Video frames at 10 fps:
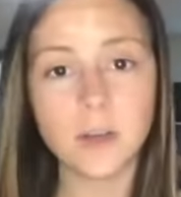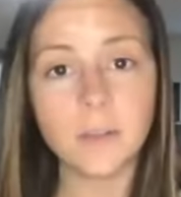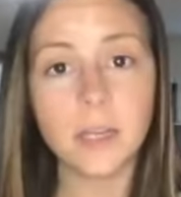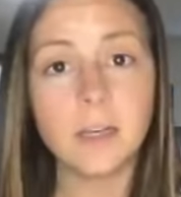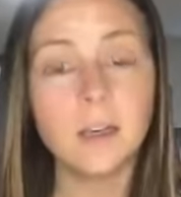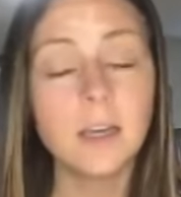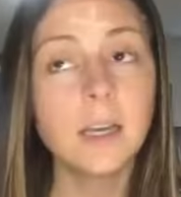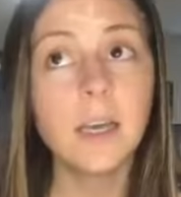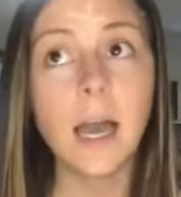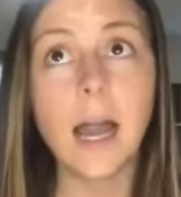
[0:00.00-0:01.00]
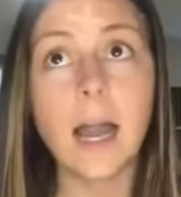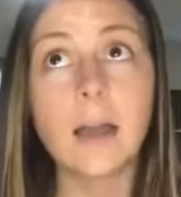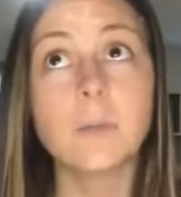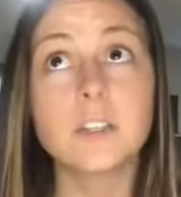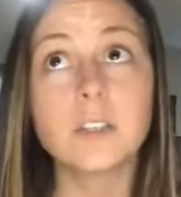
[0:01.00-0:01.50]
I mean, I
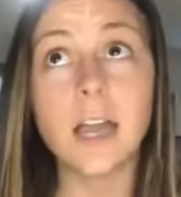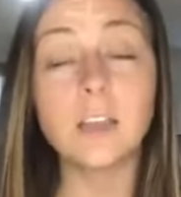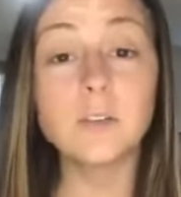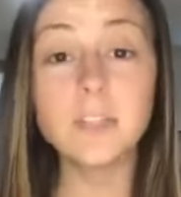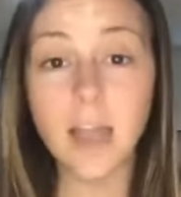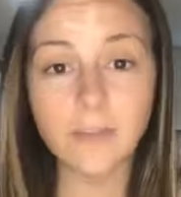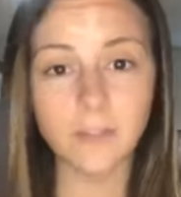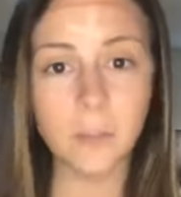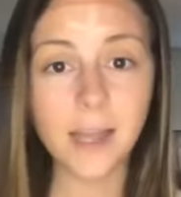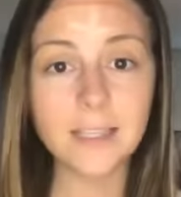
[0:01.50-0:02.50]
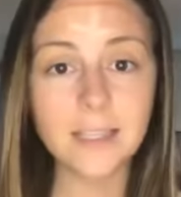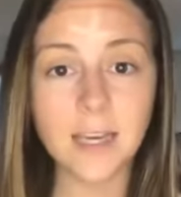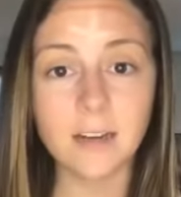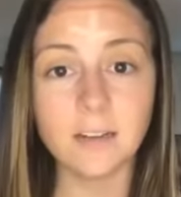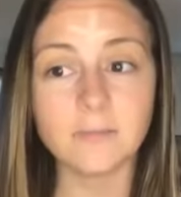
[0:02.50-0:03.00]
was I used to have the
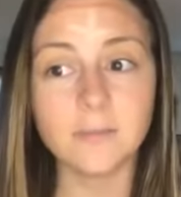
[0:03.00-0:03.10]
mindset of,